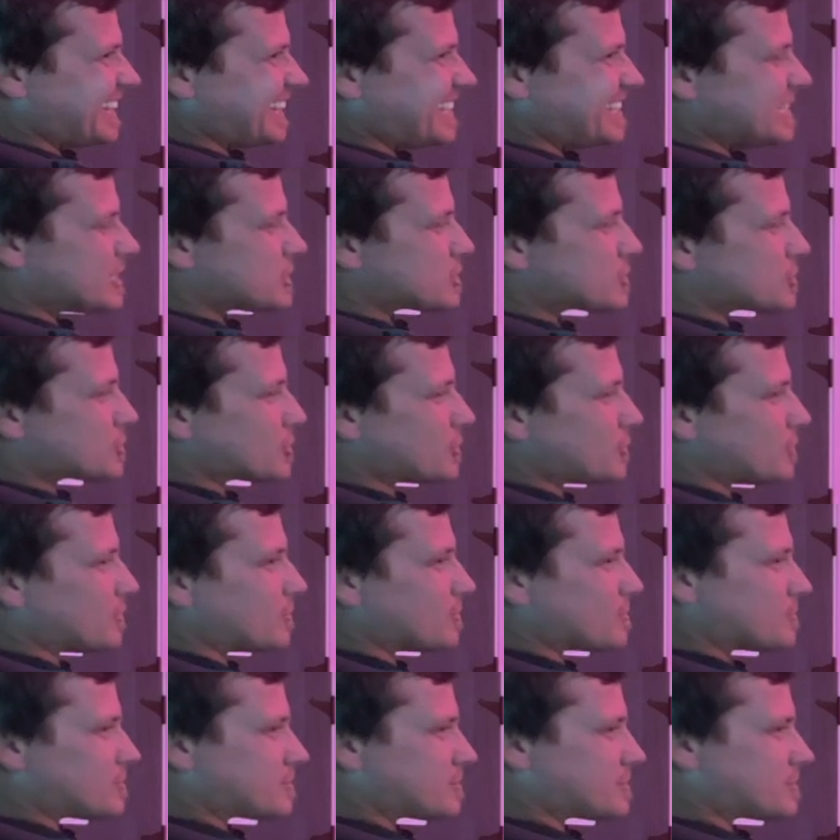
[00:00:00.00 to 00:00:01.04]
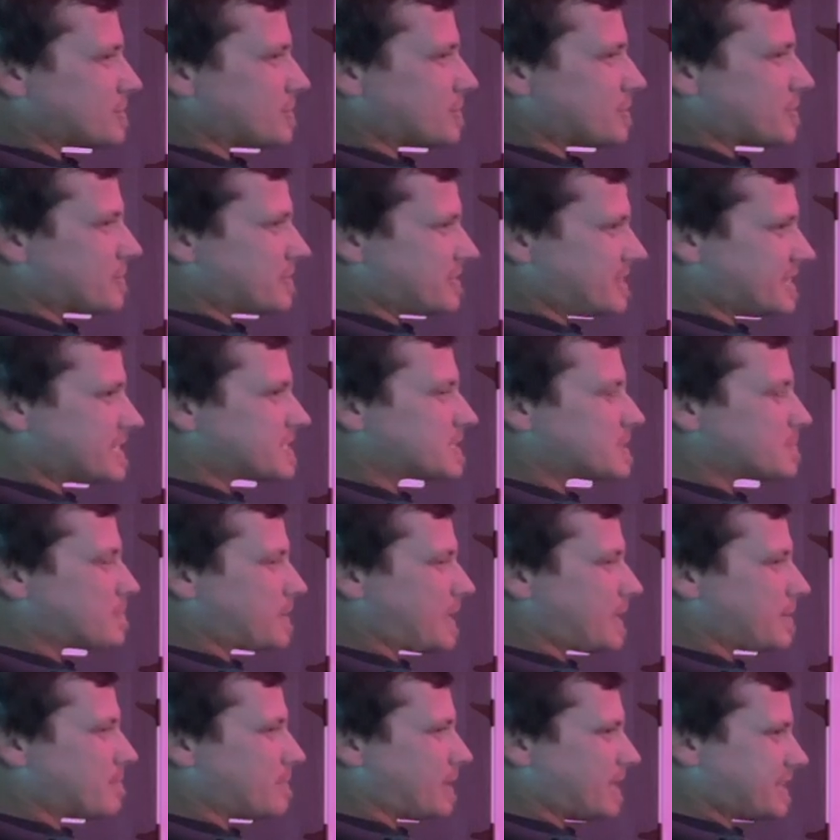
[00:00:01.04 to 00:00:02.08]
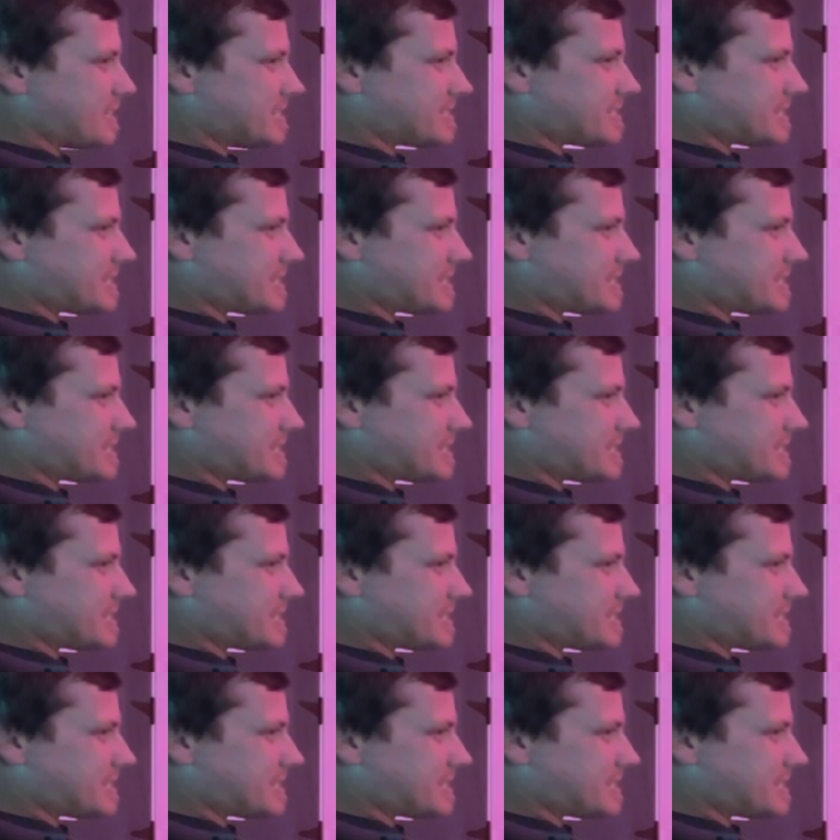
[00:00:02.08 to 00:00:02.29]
So so this is made by the